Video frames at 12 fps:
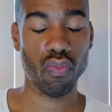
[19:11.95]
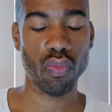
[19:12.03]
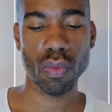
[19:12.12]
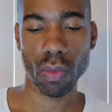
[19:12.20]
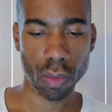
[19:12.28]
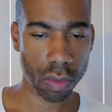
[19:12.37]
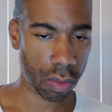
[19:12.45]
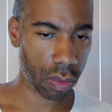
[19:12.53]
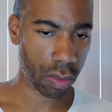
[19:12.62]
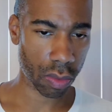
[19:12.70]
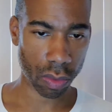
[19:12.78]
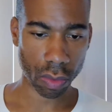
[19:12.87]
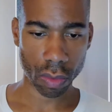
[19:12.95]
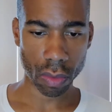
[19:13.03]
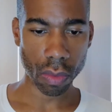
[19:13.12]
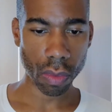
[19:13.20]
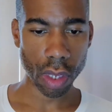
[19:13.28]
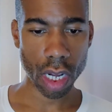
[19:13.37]
Hmm.
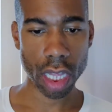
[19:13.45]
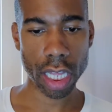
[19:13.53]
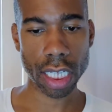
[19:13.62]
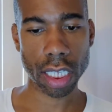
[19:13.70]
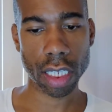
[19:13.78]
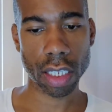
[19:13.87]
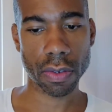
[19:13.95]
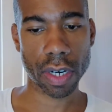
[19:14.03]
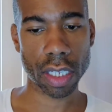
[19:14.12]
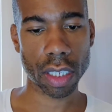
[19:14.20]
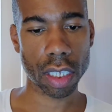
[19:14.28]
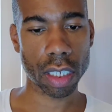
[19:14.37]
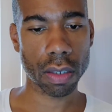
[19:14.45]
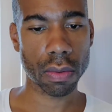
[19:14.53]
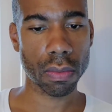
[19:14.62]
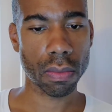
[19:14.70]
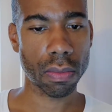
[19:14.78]
That's interesting.